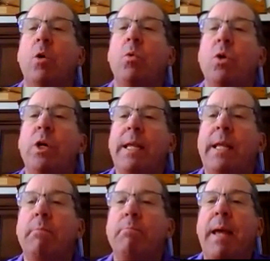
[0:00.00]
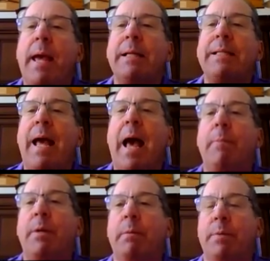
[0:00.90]
would impact
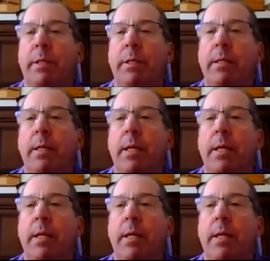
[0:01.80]
habitability.